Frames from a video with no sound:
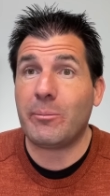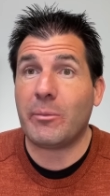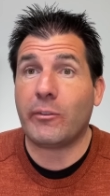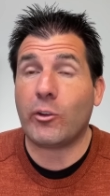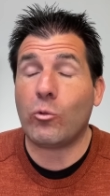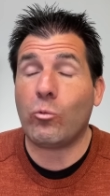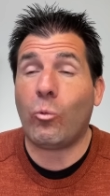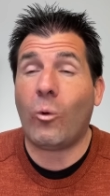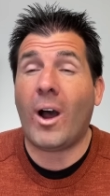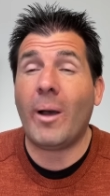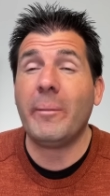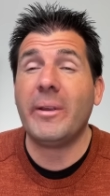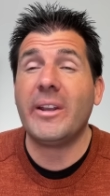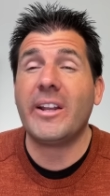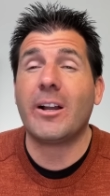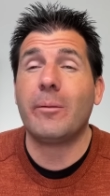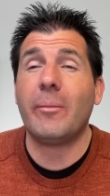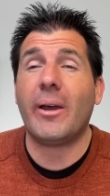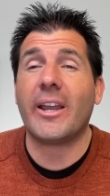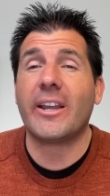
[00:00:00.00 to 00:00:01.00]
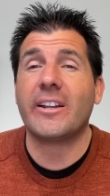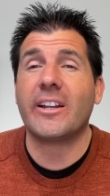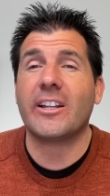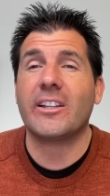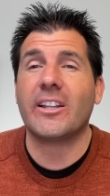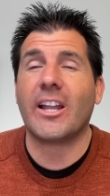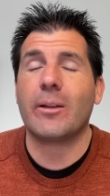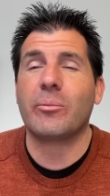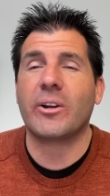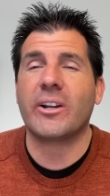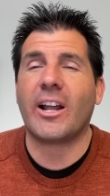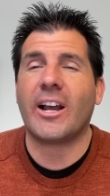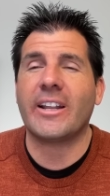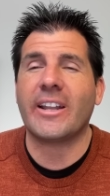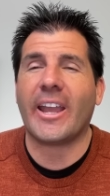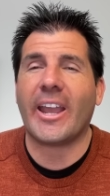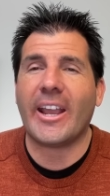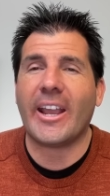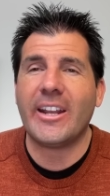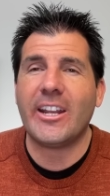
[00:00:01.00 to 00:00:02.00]
If you want me to come back and elaborate on
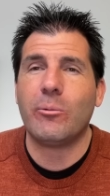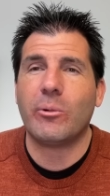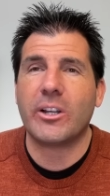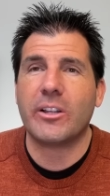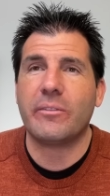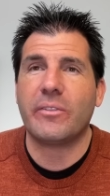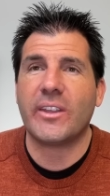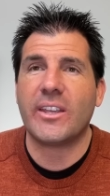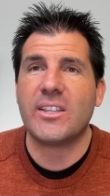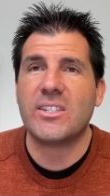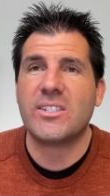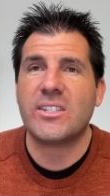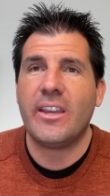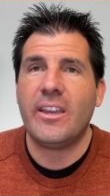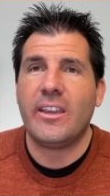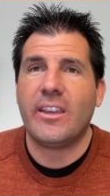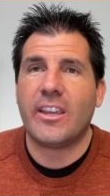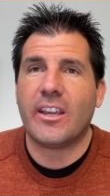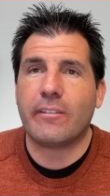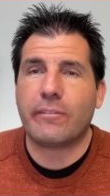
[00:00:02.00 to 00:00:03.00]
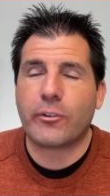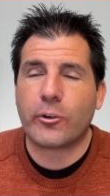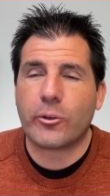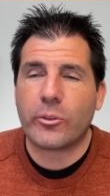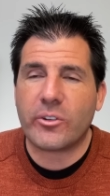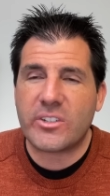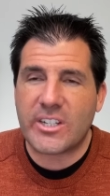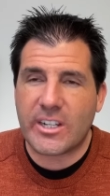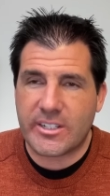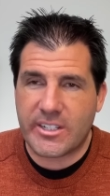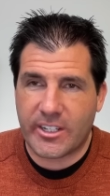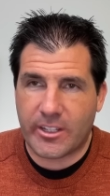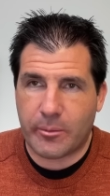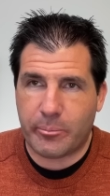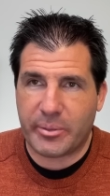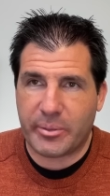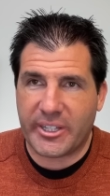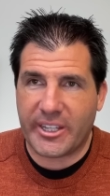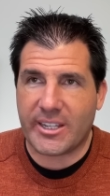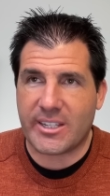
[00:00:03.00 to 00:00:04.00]
any one of these in further detail,
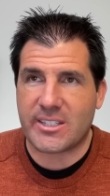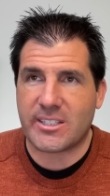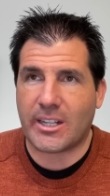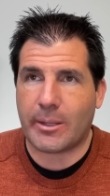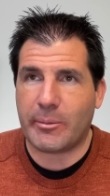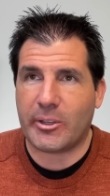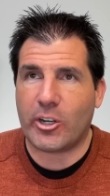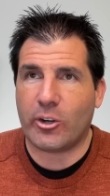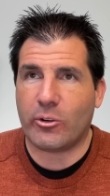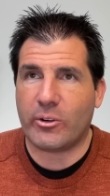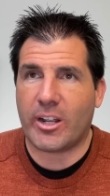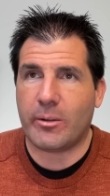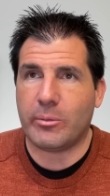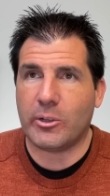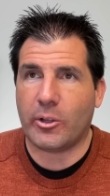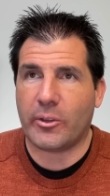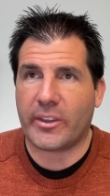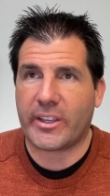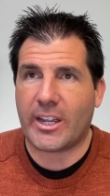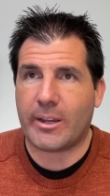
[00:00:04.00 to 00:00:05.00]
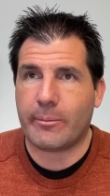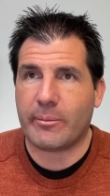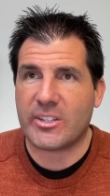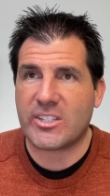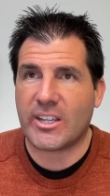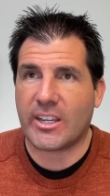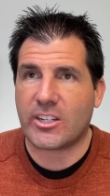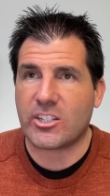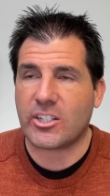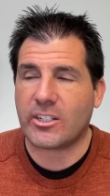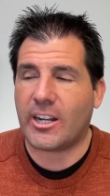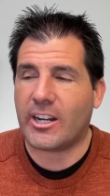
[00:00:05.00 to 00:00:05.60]
please let me know down below in the comment section.